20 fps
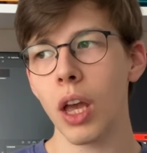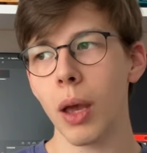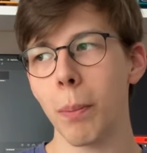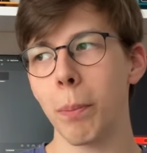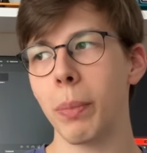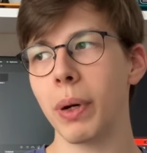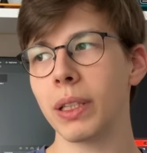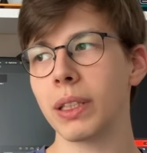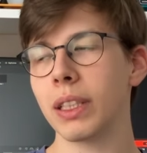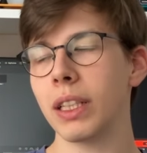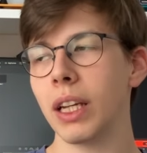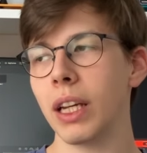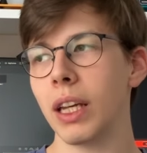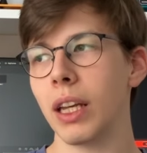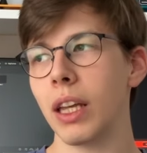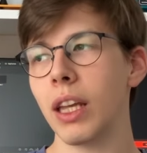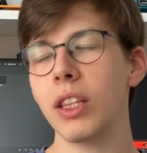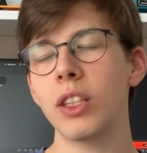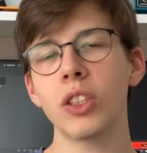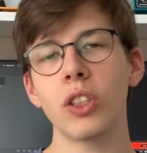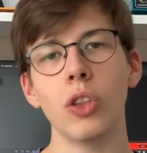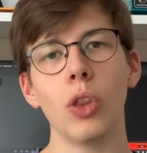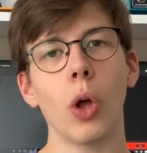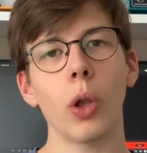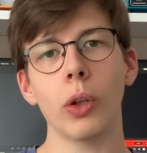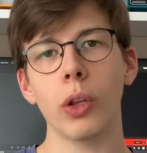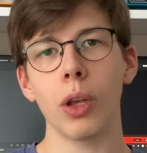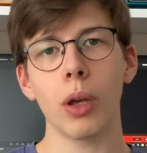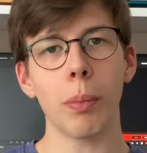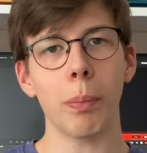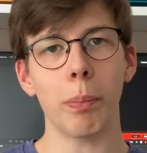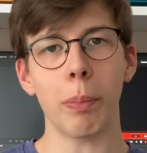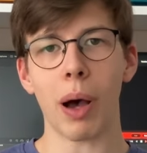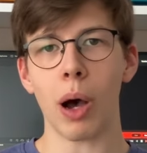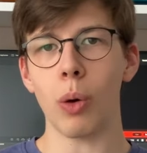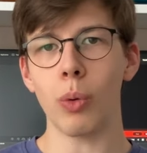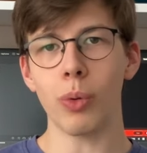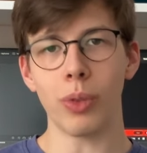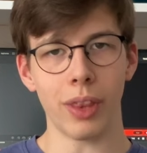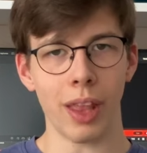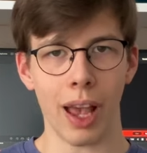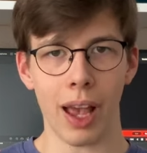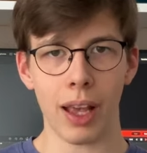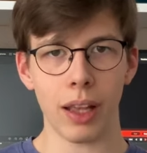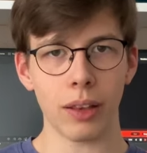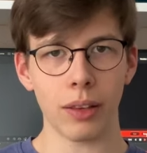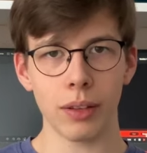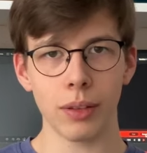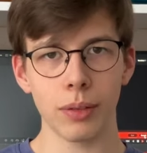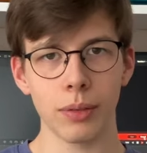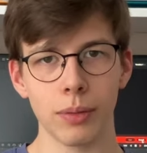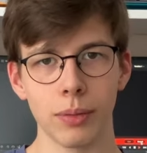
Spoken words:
but it's not about that.